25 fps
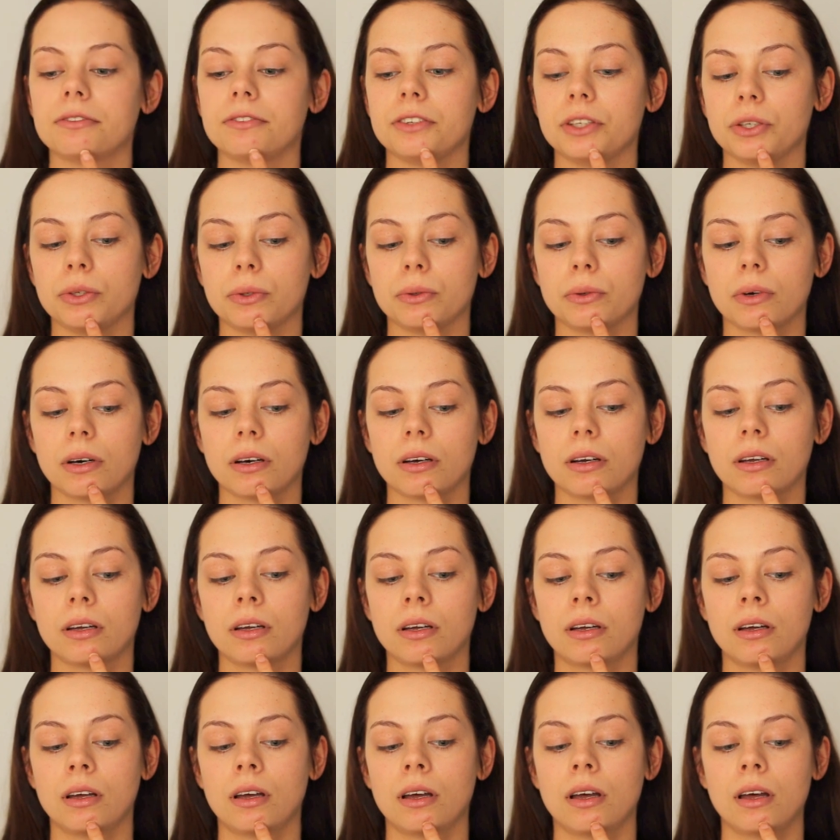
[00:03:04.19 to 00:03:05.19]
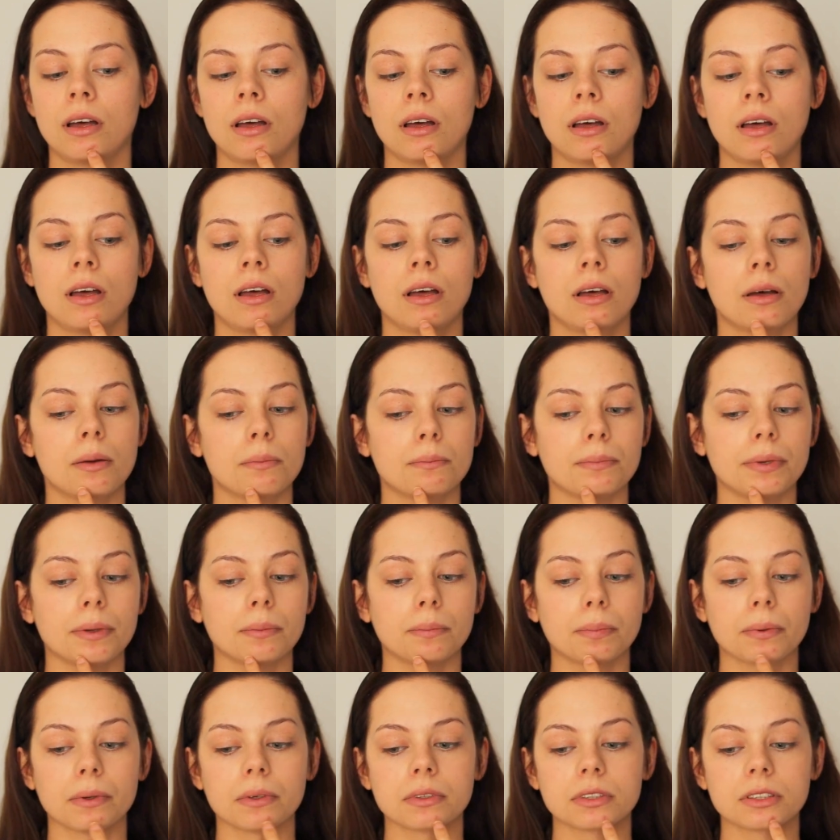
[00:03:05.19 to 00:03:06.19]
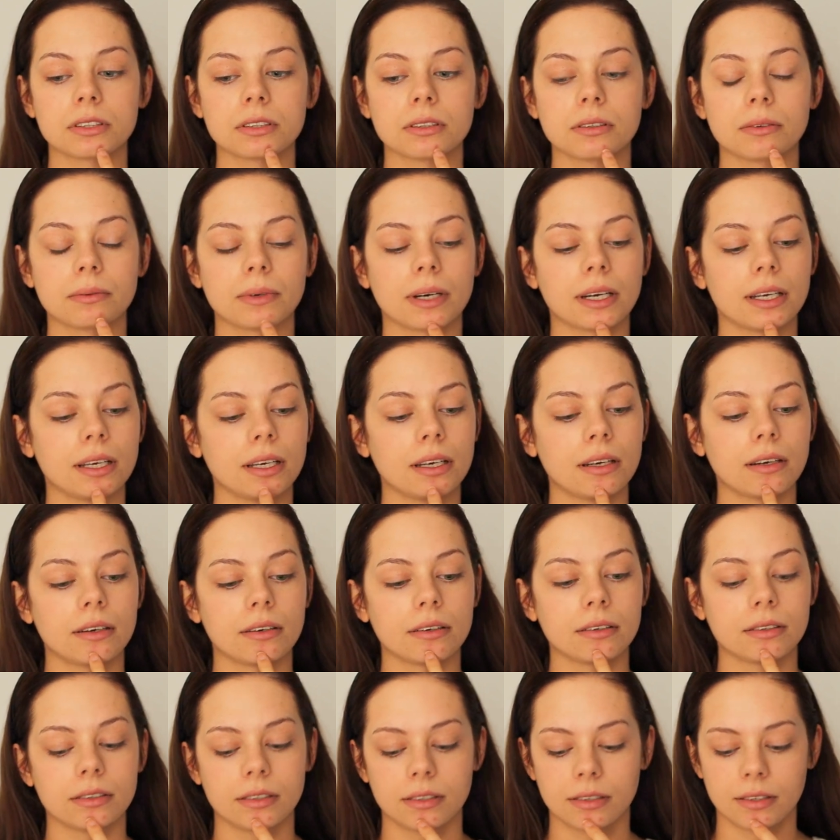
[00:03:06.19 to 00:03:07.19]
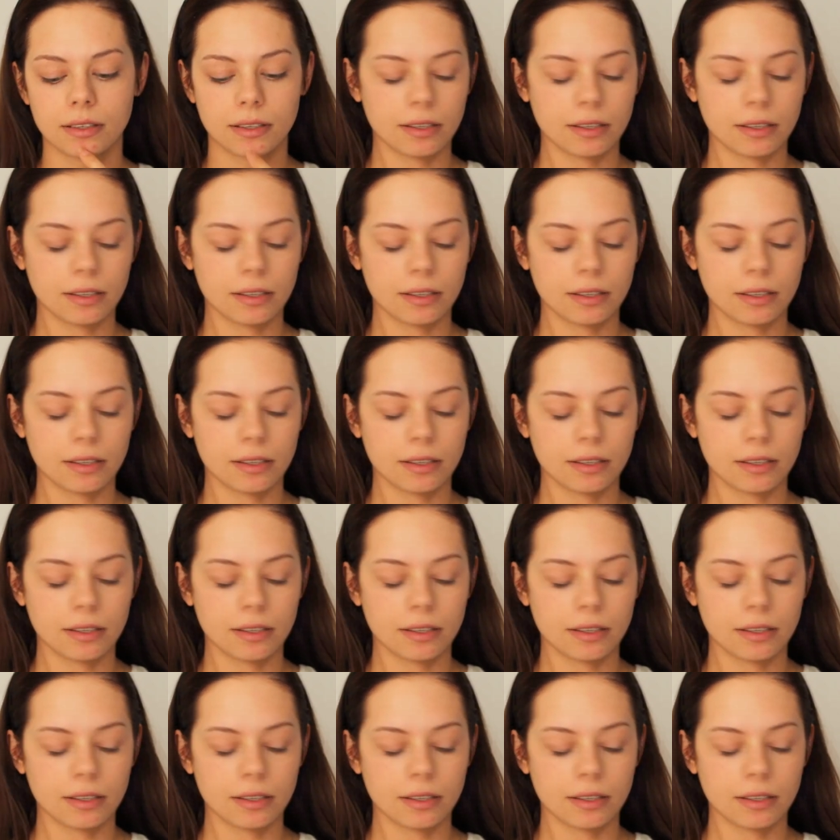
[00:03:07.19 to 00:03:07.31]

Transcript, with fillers: few pimples right here.